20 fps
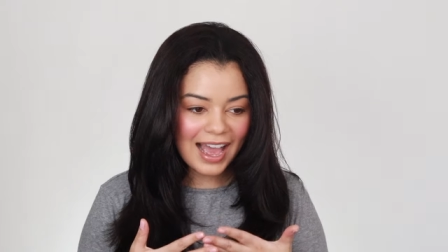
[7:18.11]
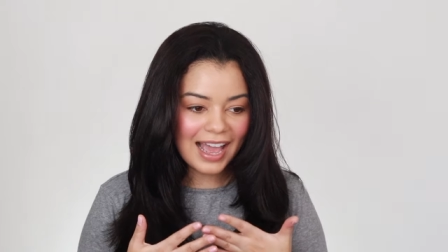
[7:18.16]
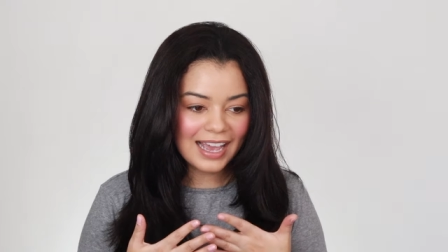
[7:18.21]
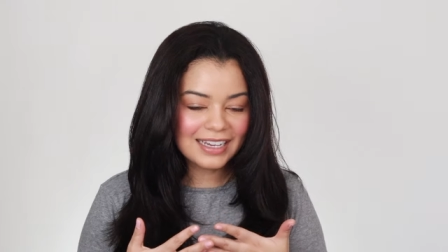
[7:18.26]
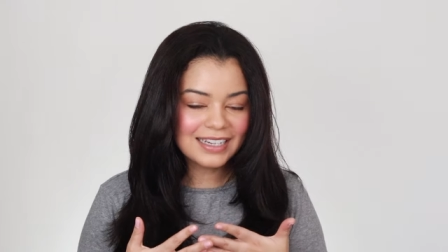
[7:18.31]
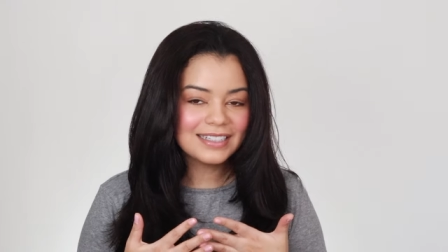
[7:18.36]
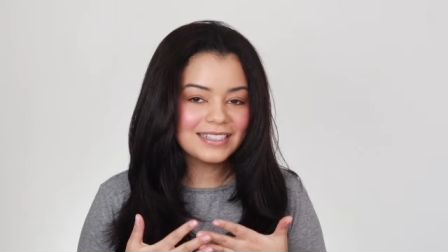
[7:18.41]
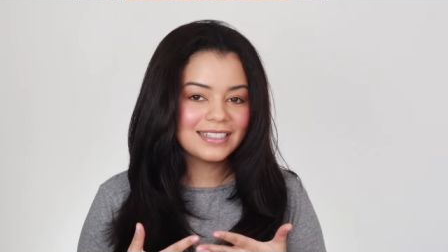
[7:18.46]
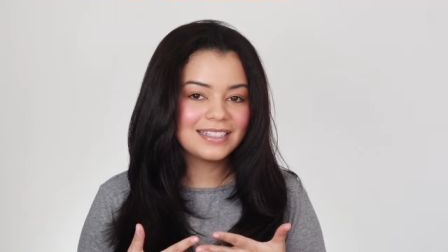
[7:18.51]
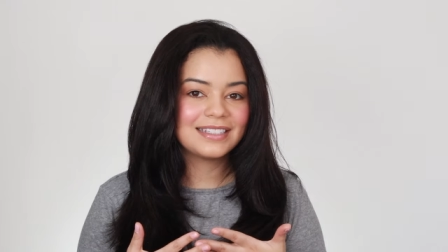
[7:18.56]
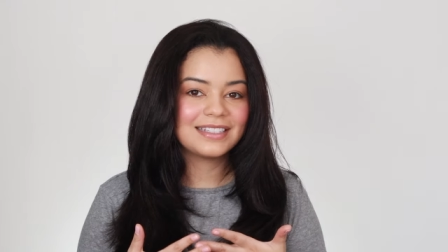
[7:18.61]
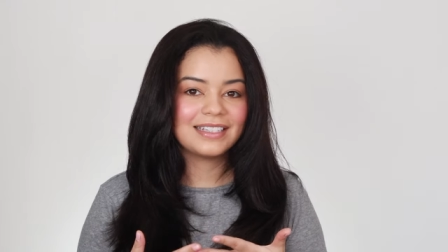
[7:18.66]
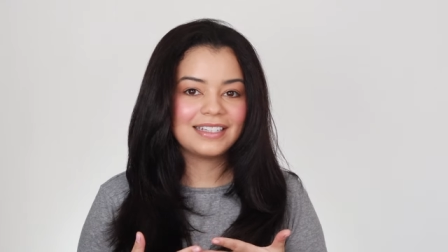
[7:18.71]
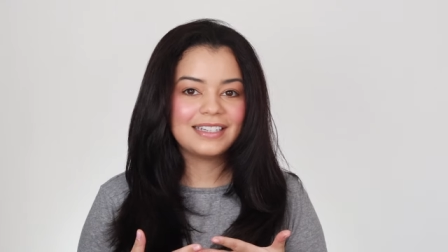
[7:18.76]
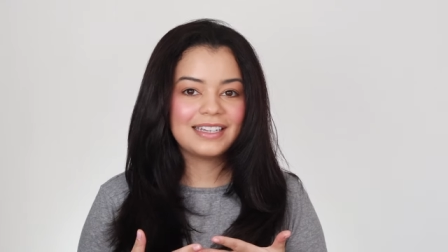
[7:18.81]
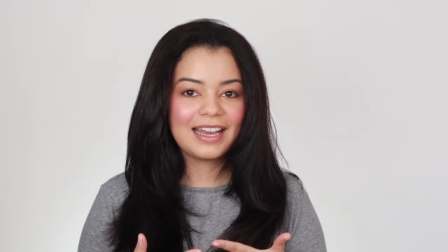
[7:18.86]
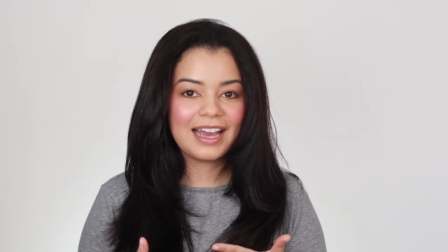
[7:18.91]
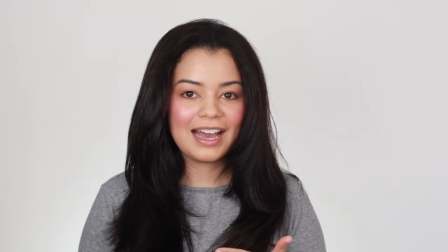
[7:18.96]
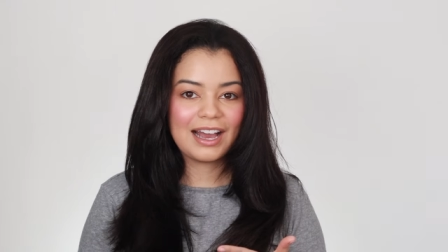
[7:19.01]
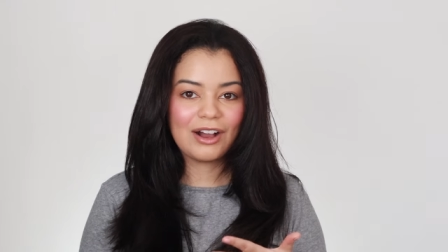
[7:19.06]
I can
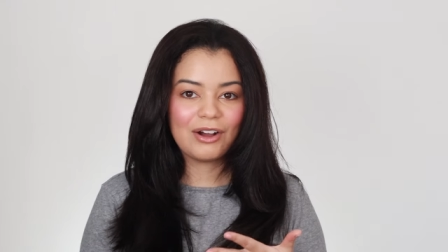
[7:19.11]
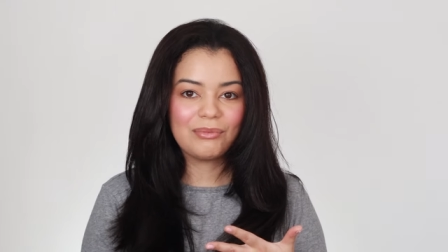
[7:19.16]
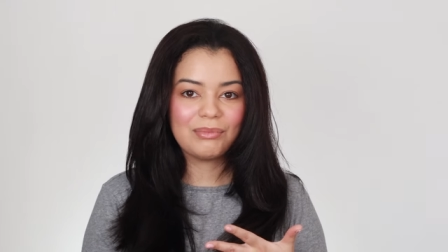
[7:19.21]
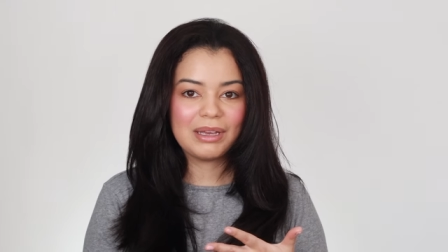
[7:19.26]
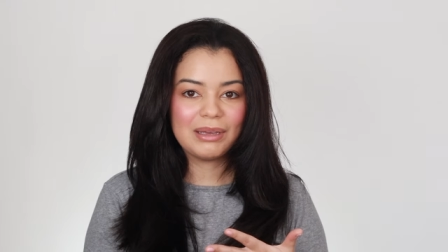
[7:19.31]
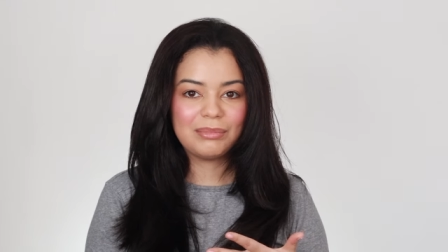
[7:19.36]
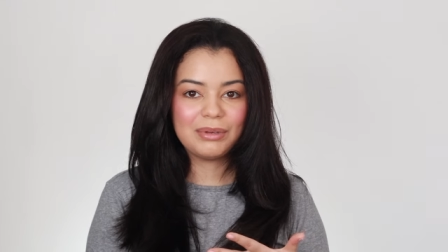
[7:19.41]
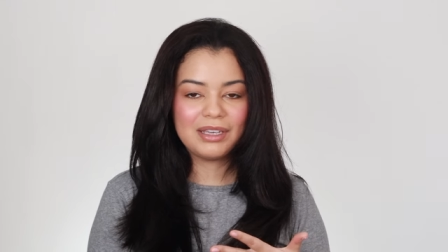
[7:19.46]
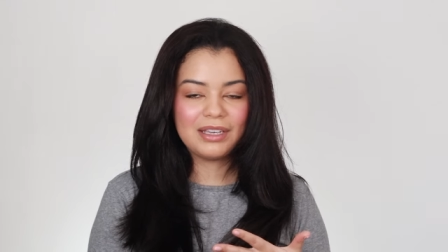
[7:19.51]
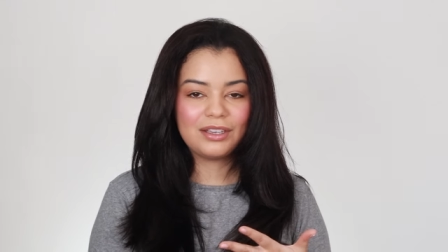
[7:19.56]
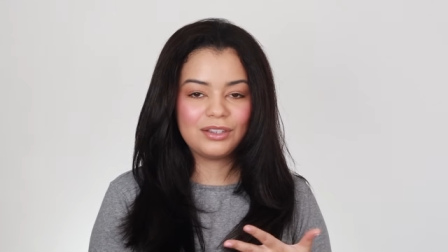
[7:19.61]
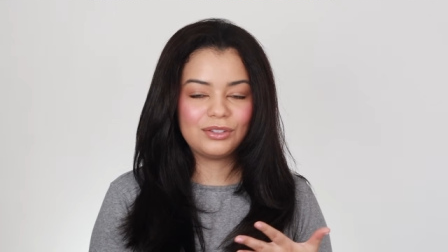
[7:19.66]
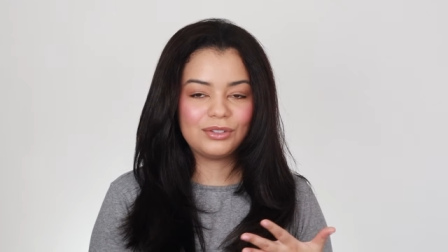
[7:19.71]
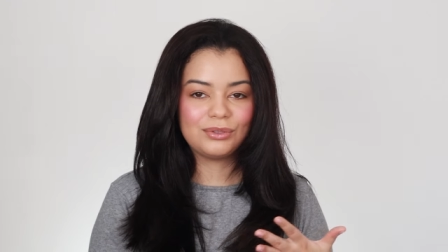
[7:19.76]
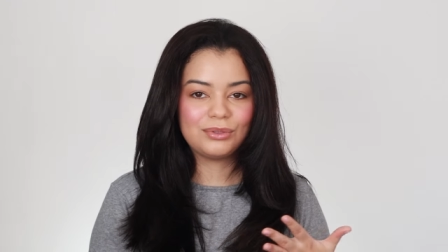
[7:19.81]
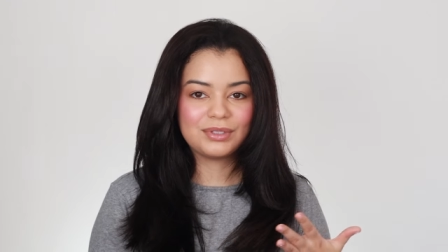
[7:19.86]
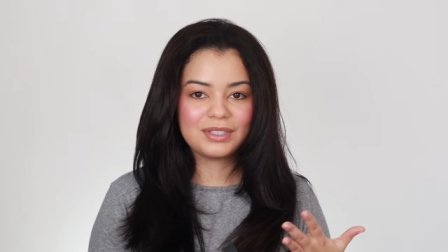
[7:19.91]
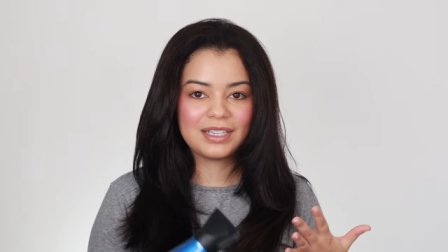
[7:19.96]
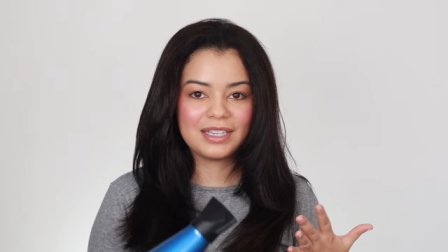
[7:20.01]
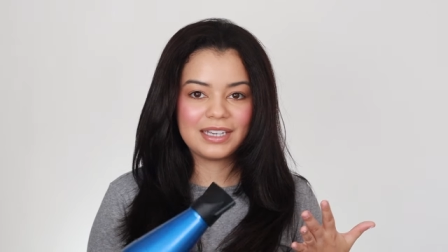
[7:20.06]
see how maybe
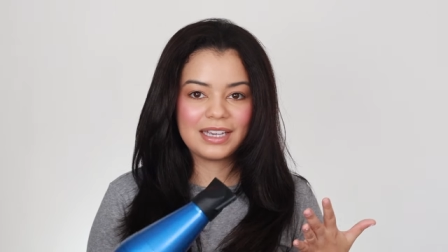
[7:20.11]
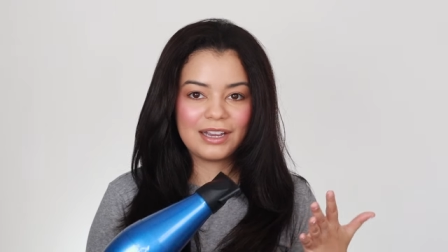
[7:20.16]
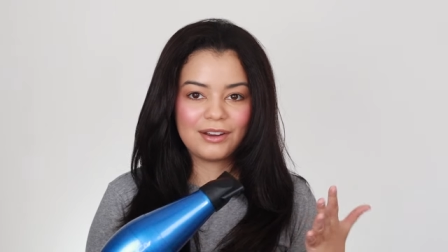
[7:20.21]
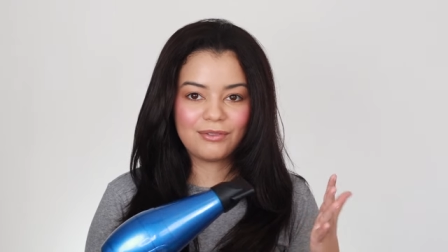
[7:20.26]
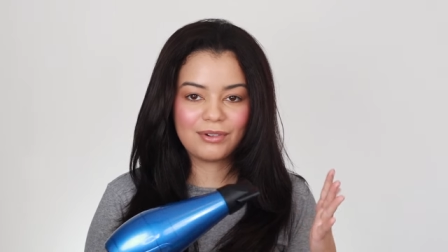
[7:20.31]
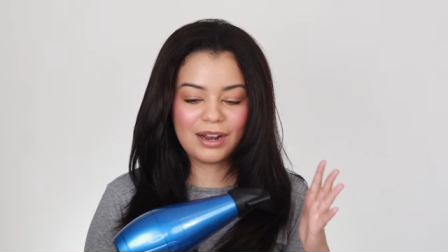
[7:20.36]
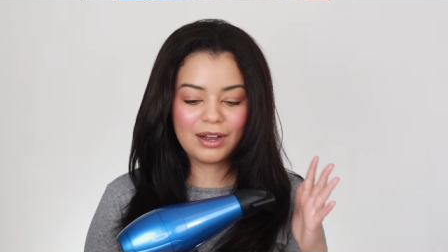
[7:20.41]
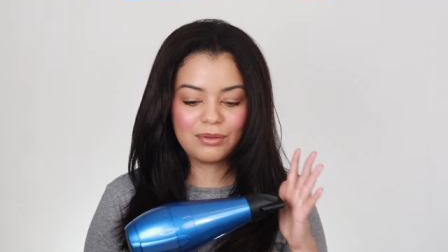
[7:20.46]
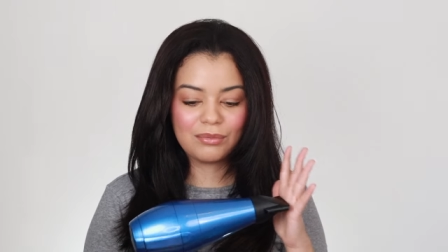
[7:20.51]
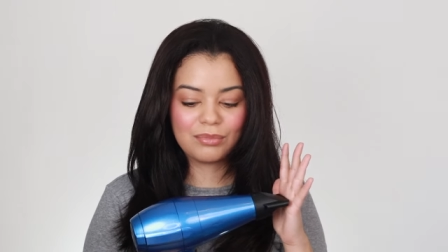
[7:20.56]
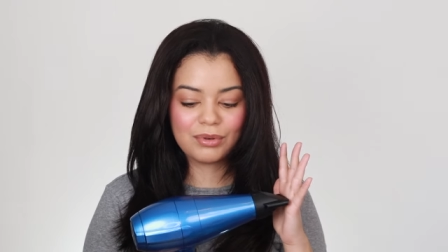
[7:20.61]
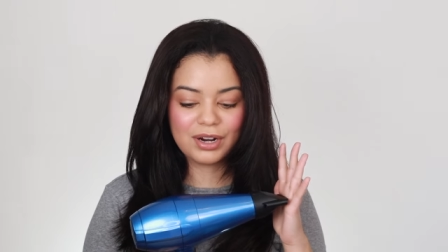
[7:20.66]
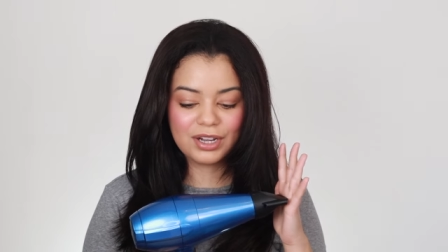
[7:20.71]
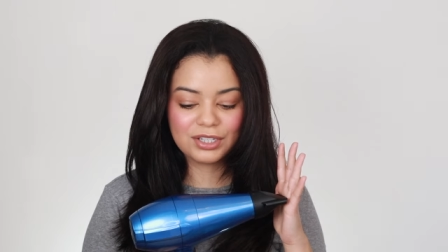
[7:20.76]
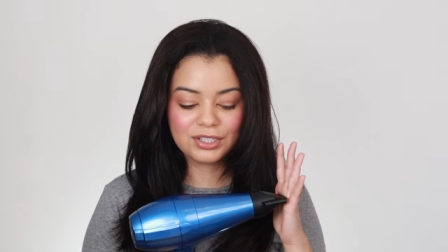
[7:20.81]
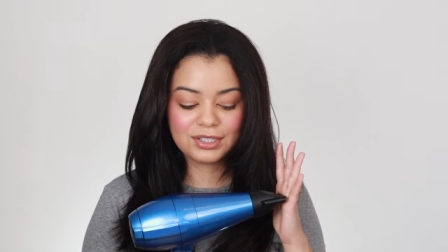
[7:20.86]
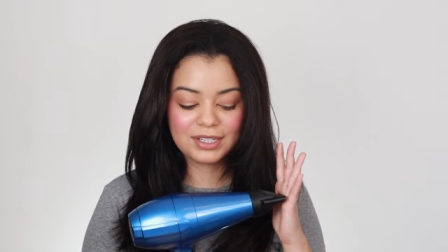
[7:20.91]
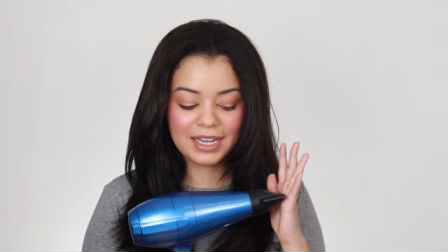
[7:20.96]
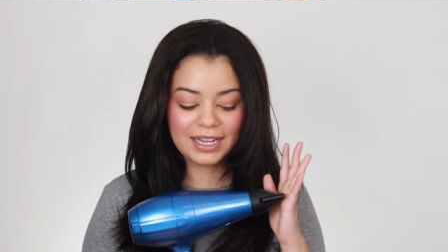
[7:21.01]
using a round brush